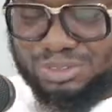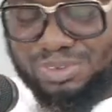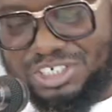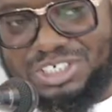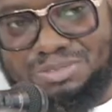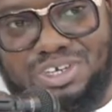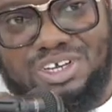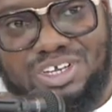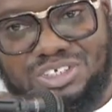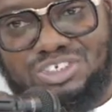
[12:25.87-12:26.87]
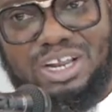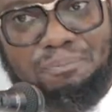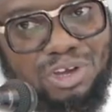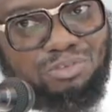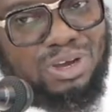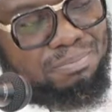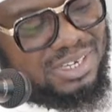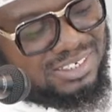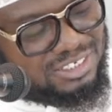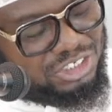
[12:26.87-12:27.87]
he wants to worship. So they built for Abu
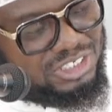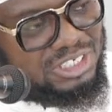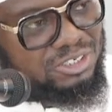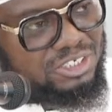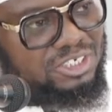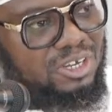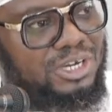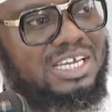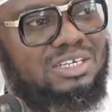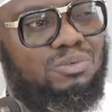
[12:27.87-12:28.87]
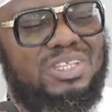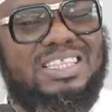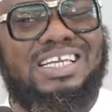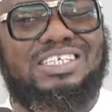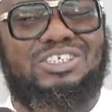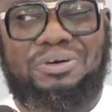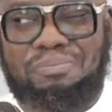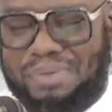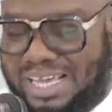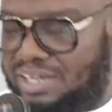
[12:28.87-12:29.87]
Bakr Siddiq within his
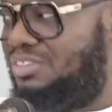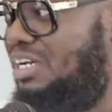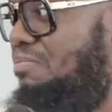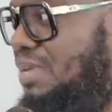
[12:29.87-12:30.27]
compound